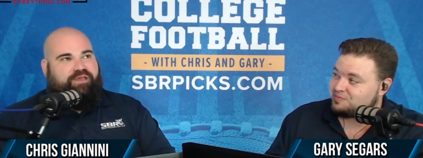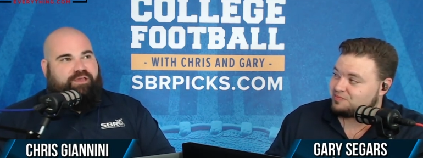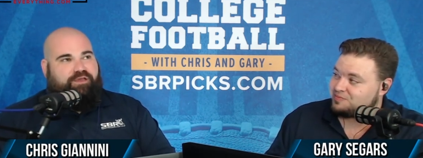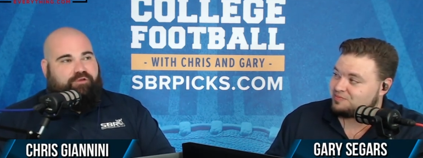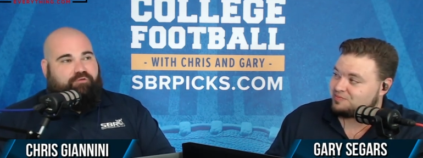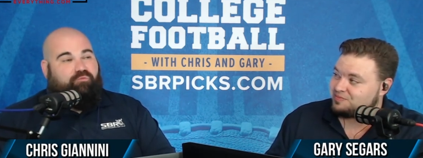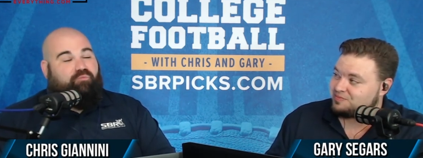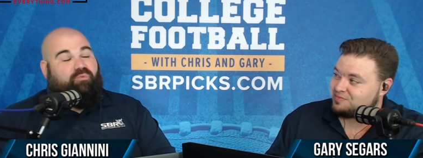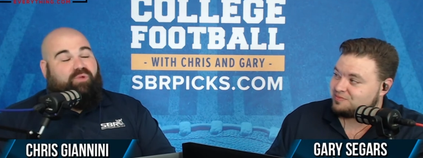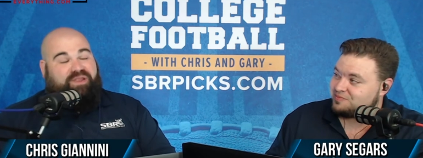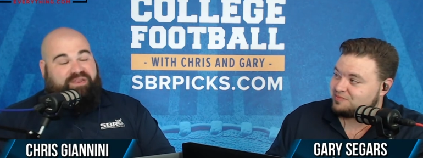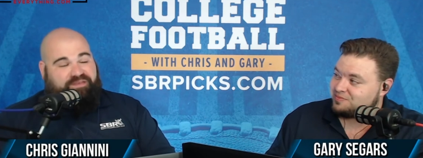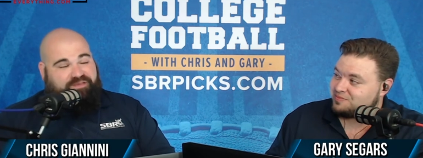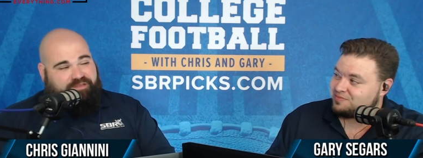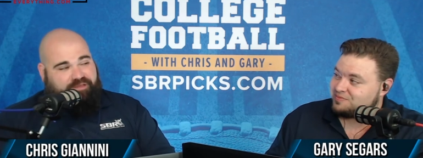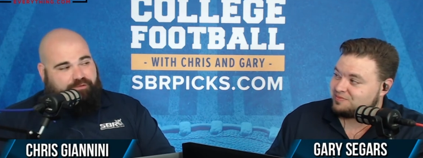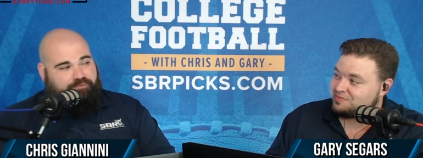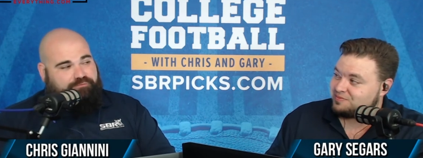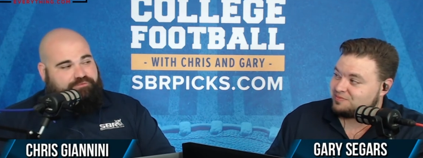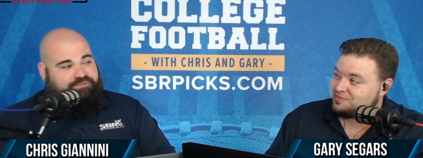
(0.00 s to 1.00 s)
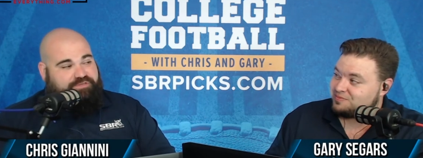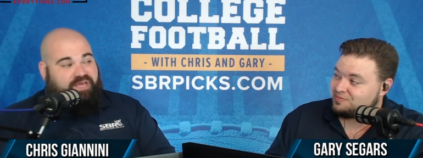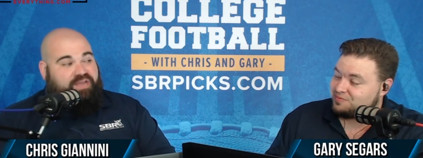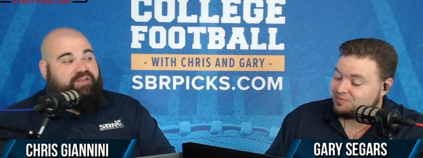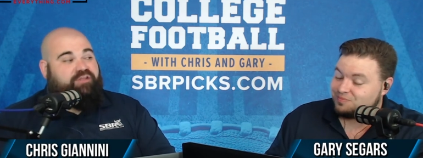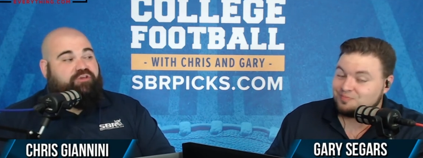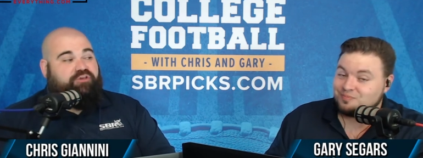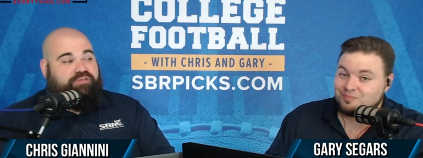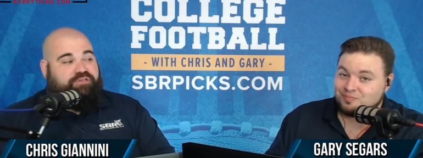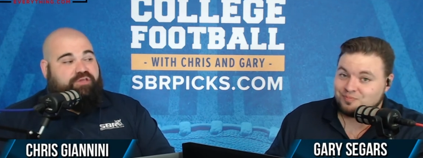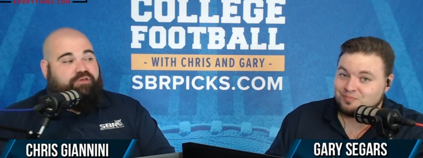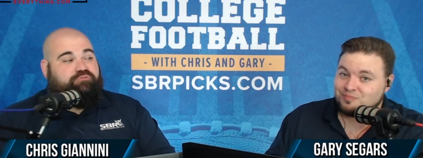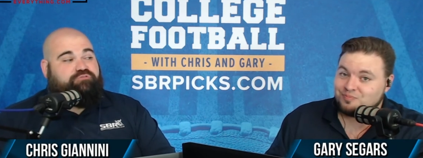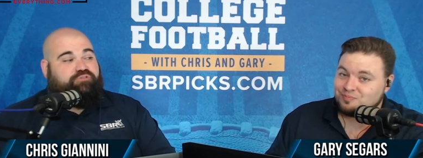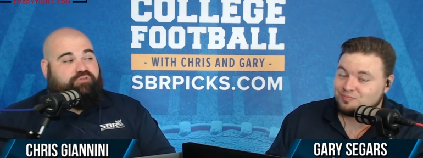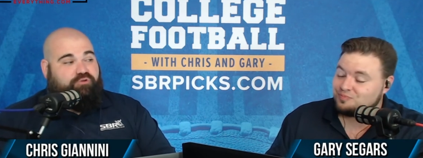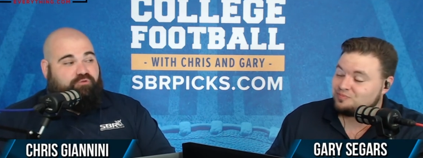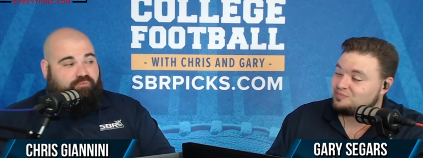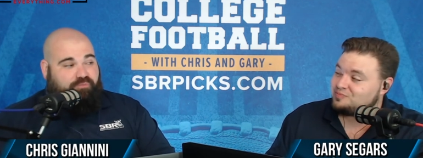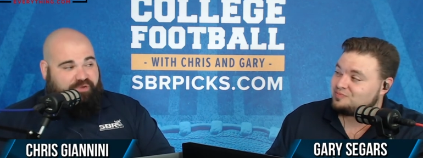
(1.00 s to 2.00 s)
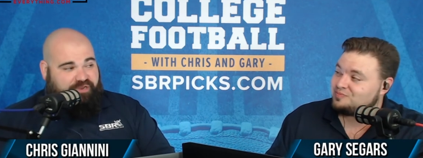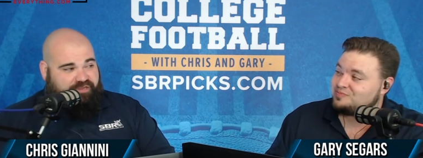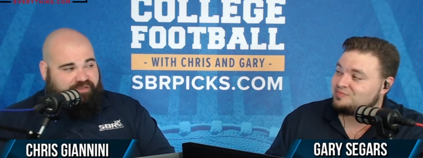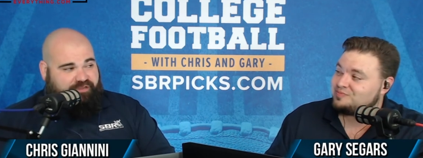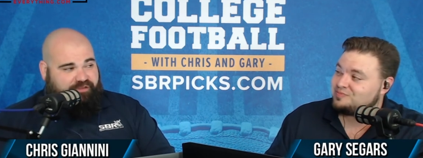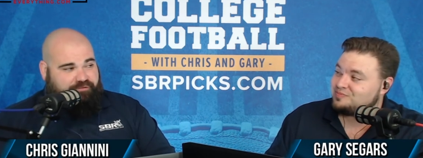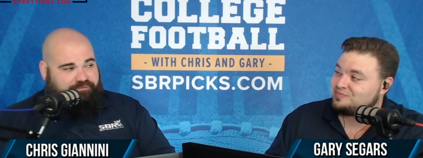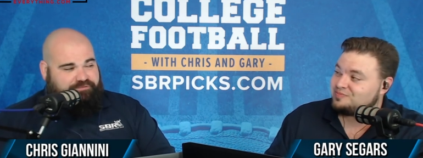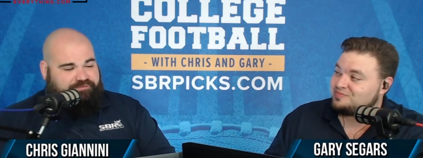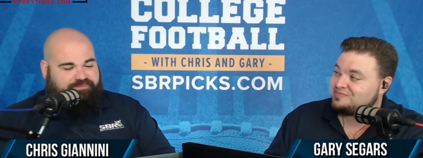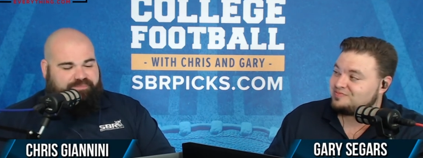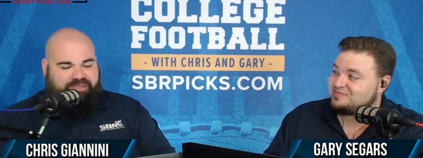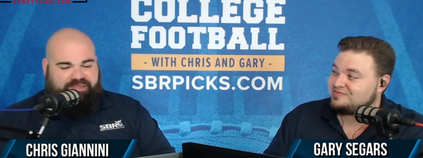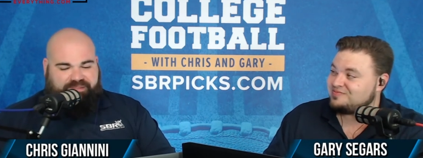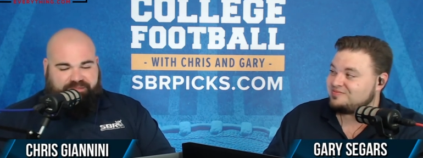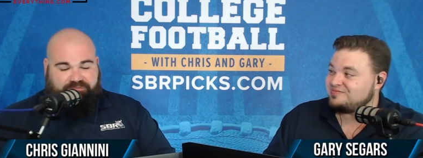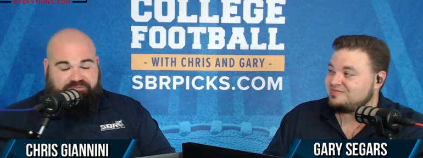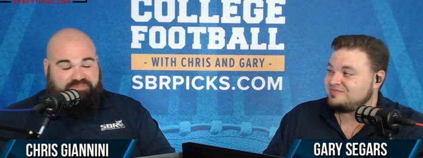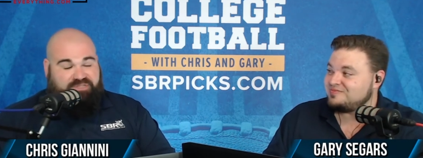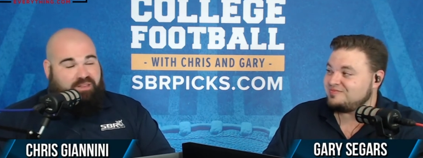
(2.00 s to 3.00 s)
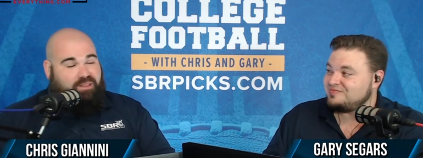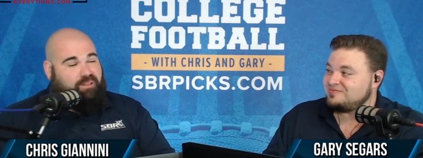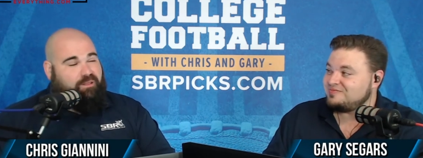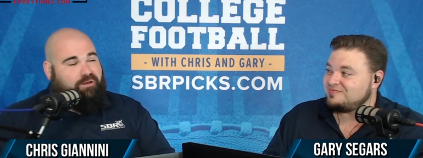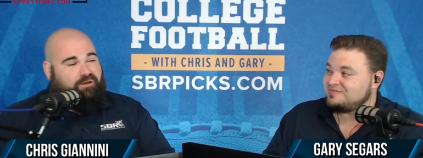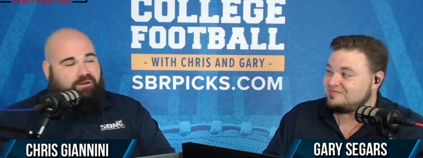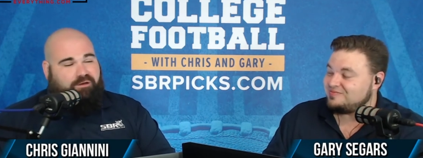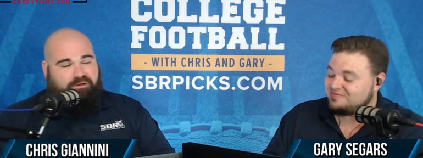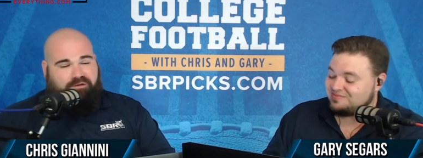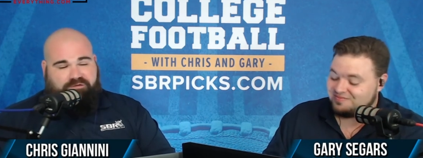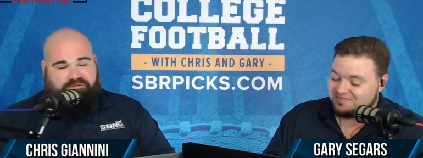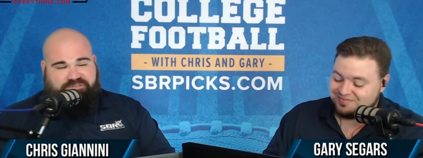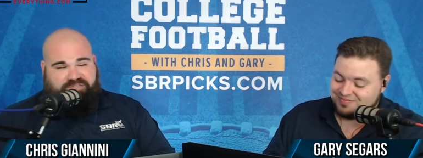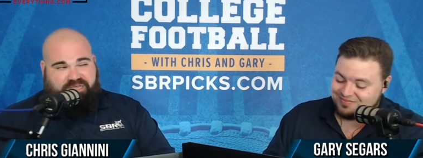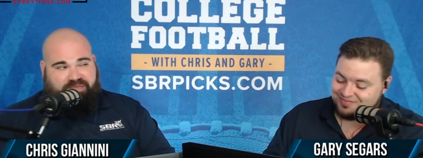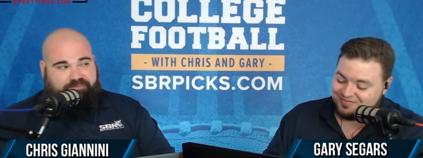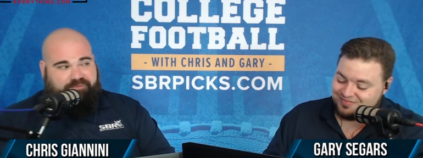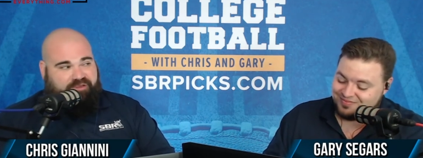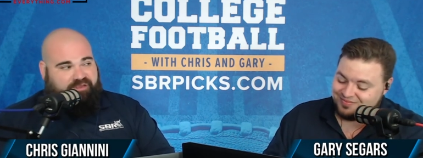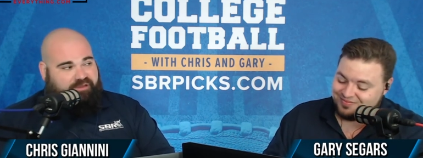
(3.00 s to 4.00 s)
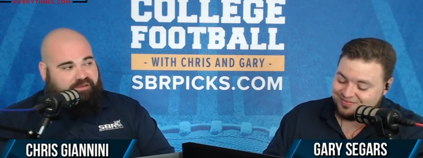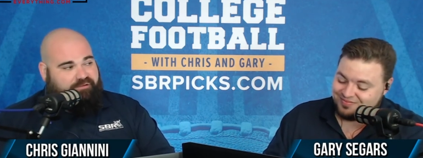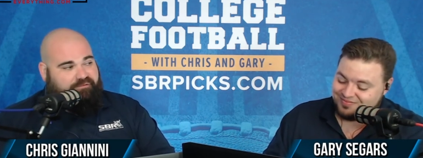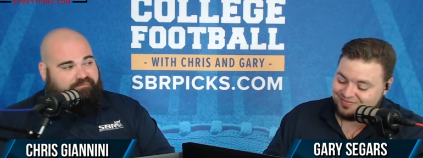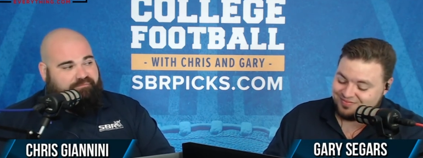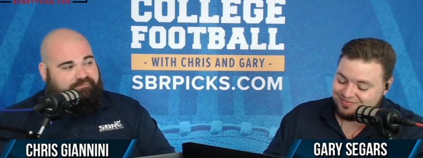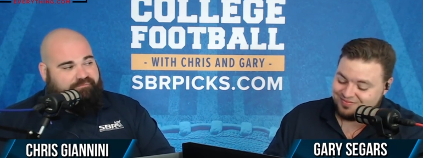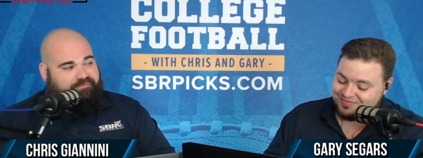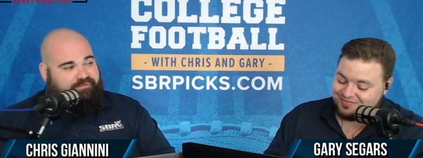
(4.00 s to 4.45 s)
Speaker 1: a great coach, not a good coach, a great coach. Man, that was a long time ago.